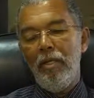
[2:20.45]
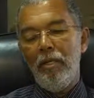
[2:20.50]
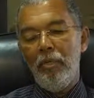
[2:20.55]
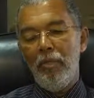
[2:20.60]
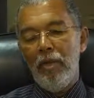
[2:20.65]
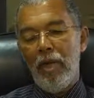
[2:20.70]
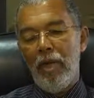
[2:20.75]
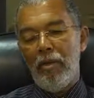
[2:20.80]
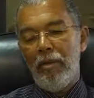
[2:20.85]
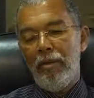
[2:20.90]

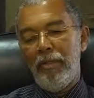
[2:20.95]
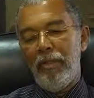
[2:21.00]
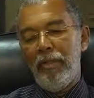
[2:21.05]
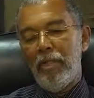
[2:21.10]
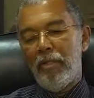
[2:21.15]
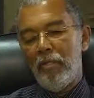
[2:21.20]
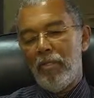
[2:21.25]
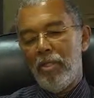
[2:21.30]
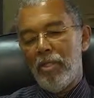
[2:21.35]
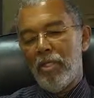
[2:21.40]
we are
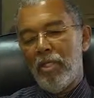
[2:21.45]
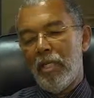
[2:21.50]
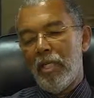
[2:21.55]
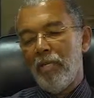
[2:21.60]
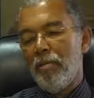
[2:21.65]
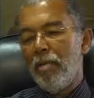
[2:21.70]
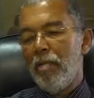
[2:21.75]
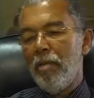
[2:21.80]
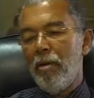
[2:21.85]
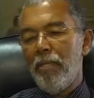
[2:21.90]
increasingly
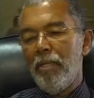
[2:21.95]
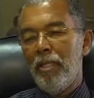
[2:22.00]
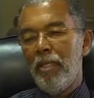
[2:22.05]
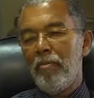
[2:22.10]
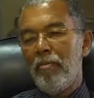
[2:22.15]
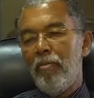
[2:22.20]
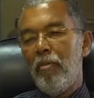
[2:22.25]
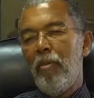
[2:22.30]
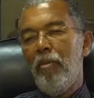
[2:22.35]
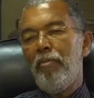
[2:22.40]
becoming
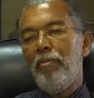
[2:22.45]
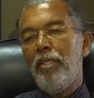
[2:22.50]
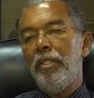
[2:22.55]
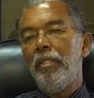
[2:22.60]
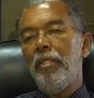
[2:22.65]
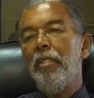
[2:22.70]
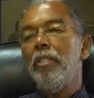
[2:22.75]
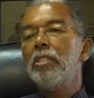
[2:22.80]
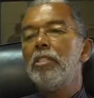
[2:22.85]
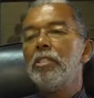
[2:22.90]
involved
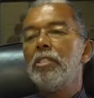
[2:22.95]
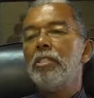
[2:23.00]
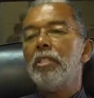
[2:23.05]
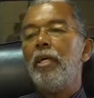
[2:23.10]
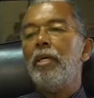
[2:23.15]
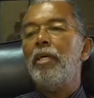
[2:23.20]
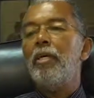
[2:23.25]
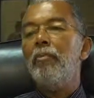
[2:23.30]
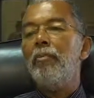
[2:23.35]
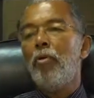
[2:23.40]
in
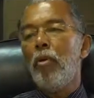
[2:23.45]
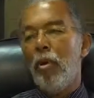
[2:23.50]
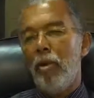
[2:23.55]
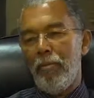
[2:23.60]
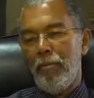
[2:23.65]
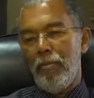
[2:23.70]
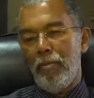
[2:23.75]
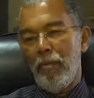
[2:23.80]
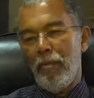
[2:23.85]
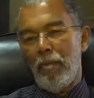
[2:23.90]
study
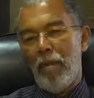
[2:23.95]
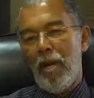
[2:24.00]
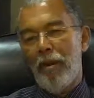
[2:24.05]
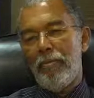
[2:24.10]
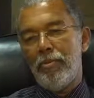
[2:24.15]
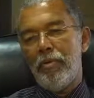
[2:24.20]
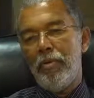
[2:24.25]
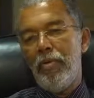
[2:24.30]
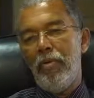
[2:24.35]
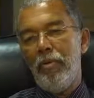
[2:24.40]
abroad
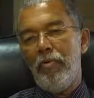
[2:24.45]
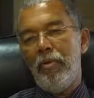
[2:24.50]
programs,